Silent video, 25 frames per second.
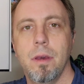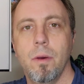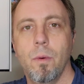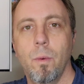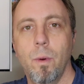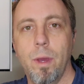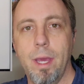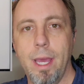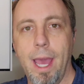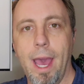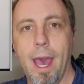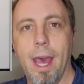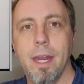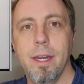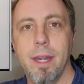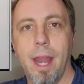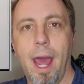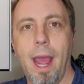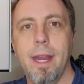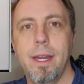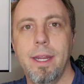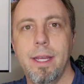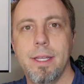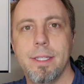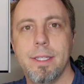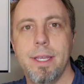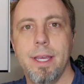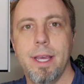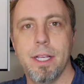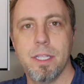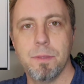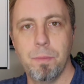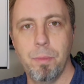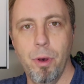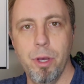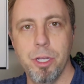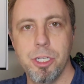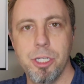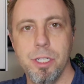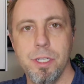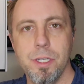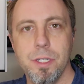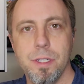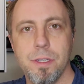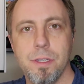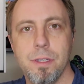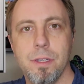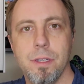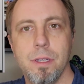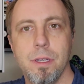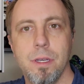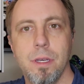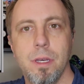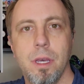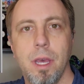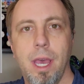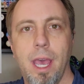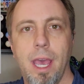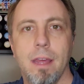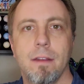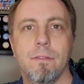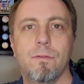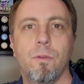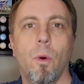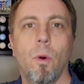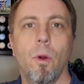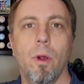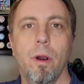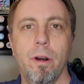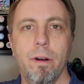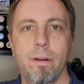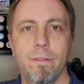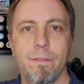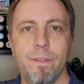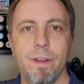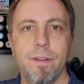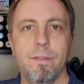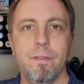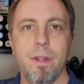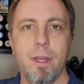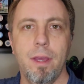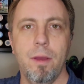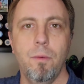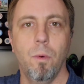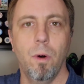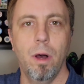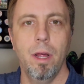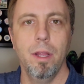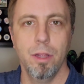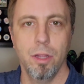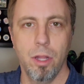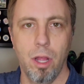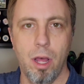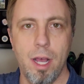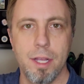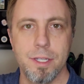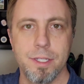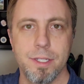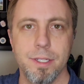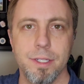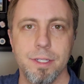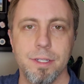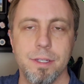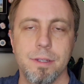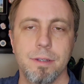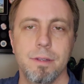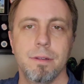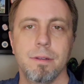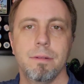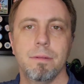We had 96 pushes and 451 losses.